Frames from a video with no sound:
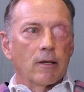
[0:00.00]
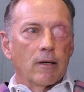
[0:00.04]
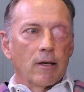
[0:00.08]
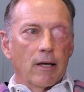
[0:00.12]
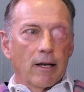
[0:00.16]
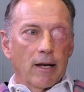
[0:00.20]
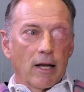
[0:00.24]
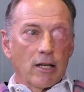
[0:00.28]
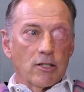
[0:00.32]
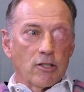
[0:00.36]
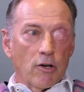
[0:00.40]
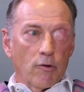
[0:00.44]

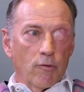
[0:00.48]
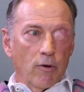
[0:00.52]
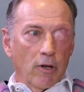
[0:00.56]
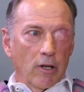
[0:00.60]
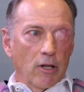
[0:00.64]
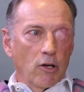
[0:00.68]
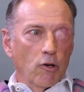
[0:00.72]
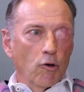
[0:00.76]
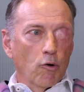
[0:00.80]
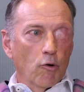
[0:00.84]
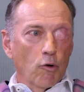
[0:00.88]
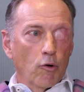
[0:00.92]
and that's a
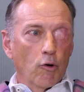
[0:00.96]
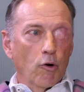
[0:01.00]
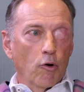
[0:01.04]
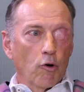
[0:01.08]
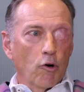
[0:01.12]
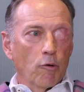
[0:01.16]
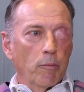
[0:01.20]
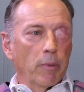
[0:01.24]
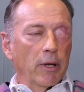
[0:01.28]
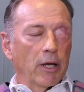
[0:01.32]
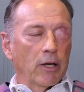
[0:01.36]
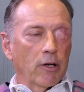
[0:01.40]
really
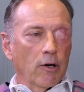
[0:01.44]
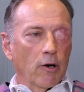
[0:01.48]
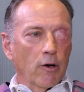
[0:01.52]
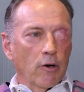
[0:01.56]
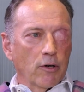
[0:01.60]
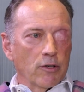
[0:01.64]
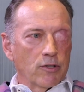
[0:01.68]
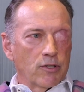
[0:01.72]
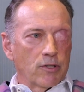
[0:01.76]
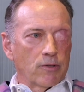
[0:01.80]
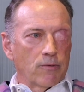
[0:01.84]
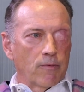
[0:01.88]
no-no
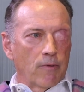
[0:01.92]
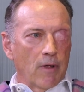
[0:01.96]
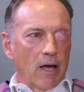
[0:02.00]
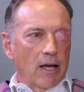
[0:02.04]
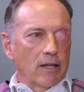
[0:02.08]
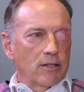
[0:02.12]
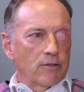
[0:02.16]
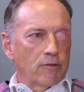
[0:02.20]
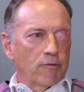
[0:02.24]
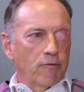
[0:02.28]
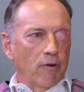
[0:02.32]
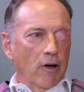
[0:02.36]
because
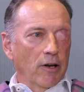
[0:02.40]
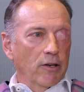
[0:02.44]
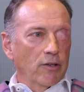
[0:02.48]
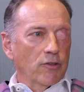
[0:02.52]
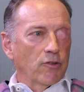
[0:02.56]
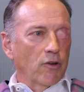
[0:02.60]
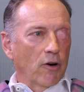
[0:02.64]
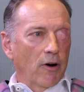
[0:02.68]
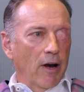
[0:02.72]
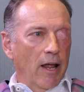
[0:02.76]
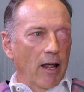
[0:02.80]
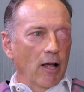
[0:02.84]
that's
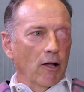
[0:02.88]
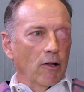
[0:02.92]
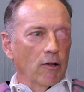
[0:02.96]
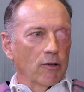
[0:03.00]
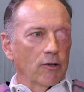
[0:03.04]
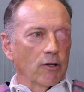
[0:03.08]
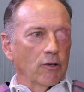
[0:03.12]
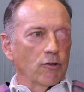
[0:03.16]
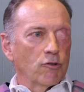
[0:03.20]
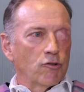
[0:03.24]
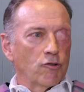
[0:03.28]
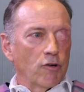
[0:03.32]
funds that are held in